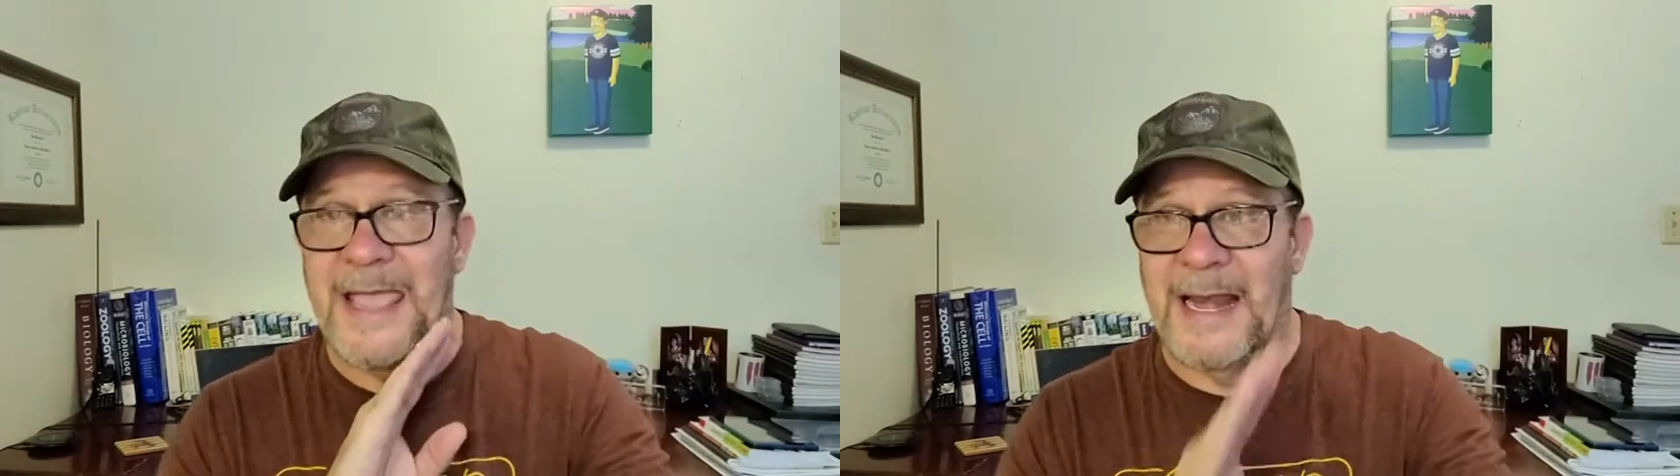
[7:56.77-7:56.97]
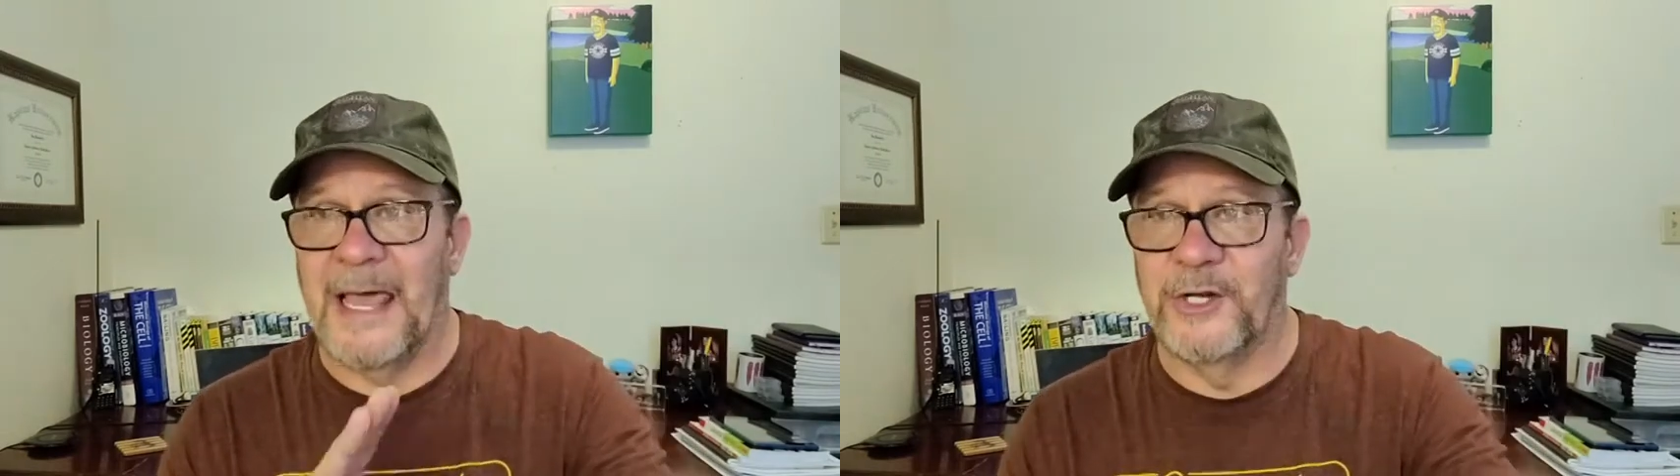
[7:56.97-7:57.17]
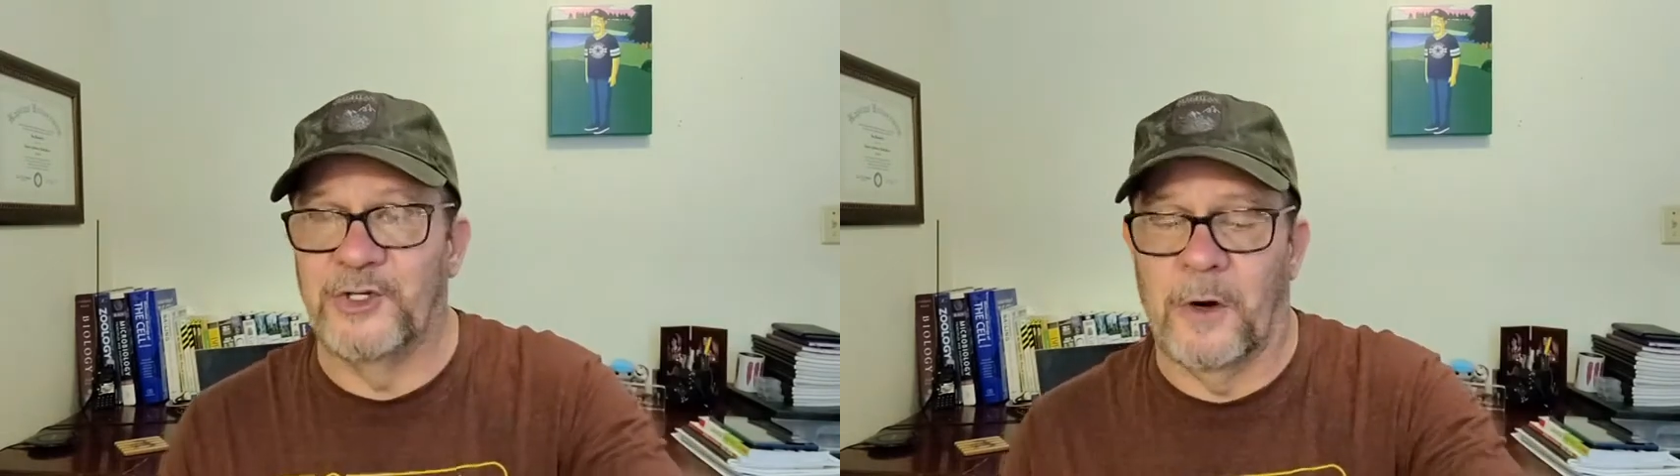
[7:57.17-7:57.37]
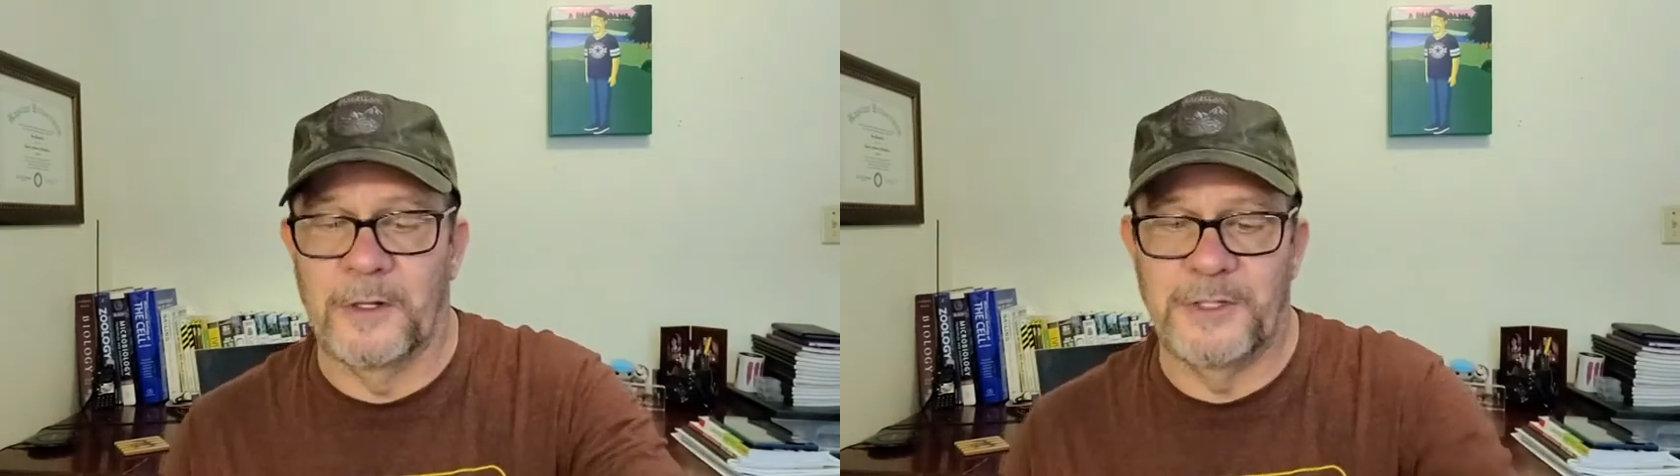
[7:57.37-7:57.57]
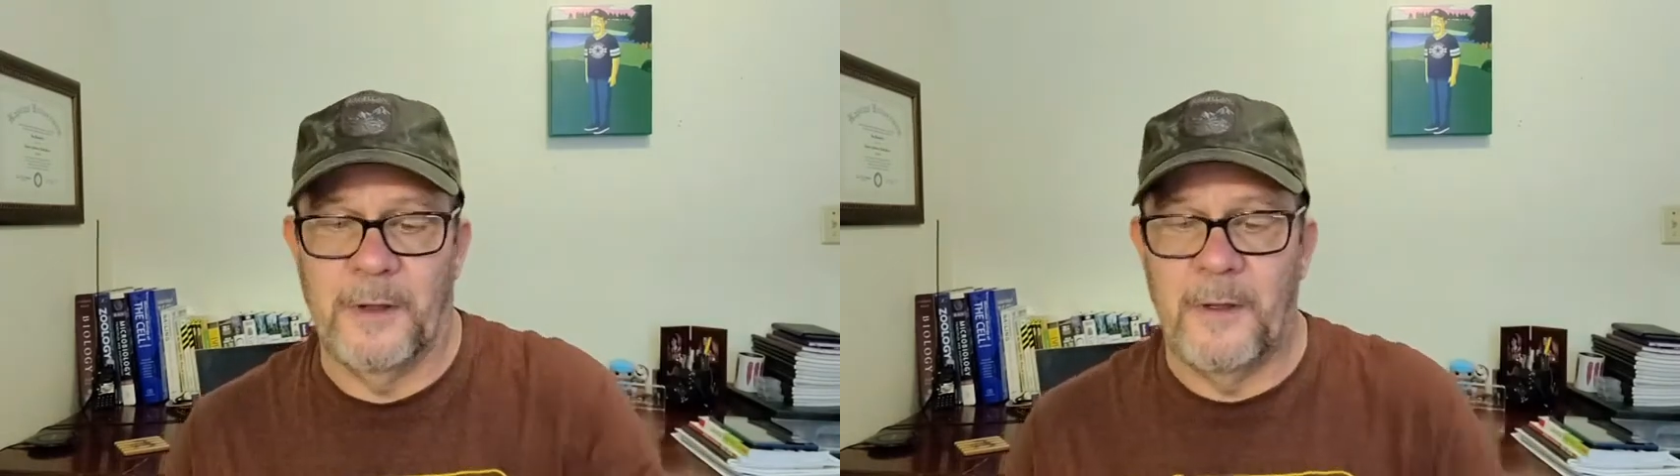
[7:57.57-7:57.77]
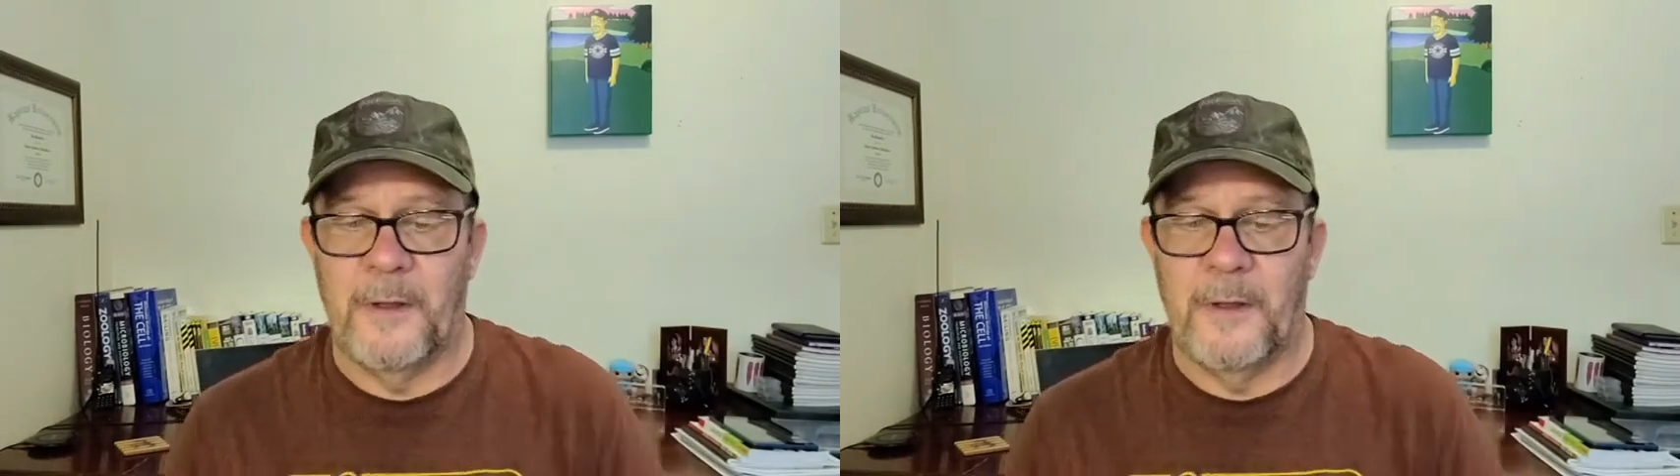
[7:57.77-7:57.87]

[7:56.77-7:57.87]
and let it charge.